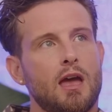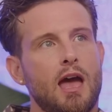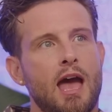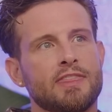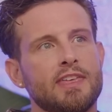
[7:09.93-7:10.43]

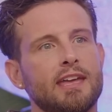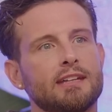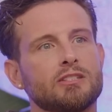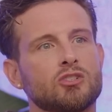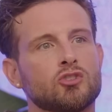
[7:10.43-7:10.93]
I think
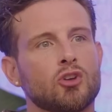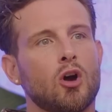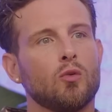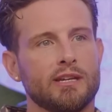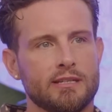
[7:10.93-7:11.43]
it's
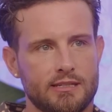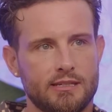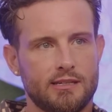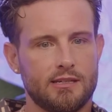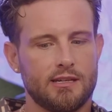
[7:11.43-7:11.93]
so
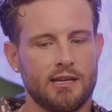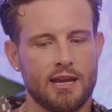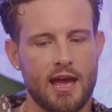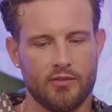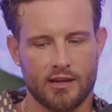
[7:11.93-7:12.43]
easy in
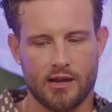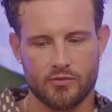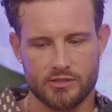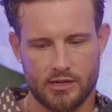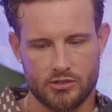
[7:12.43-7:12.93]
having
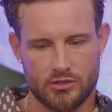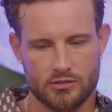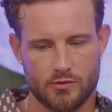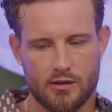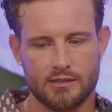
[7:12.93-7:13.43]

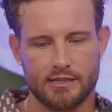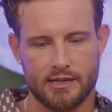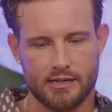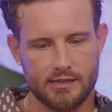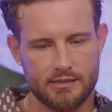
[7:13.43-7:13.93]
conversations around
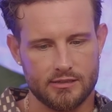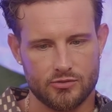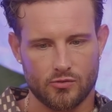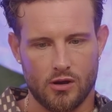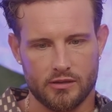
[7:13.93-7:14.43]
identity to
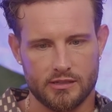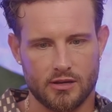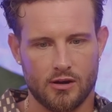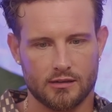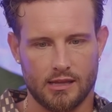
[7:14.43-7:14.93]
draw these
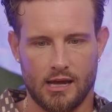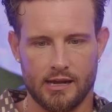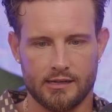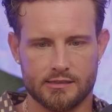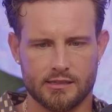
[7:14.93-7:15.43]
hard
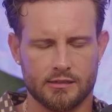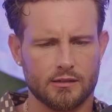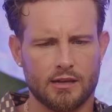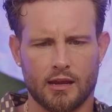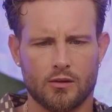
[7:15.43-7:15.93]
lines. And
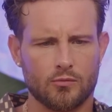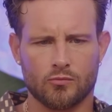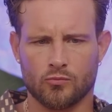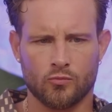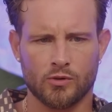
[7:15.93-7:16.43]
like
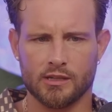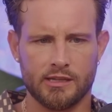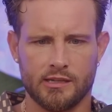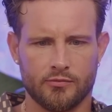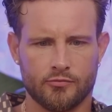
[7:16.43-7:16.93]

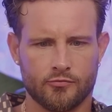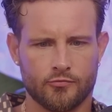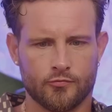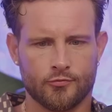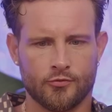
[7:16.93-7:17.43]
really
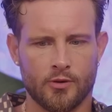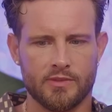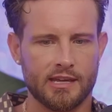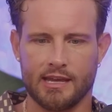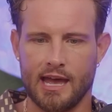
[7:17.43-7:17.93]
from
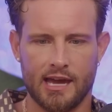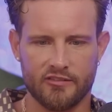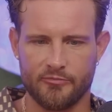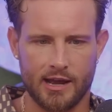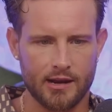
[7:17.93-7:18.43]
the get
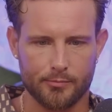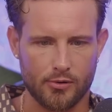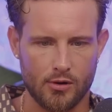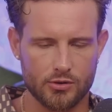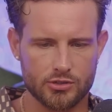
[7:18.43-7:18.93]
of my
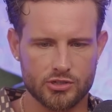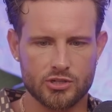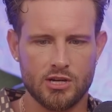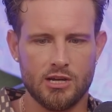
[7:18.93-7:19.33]
approach,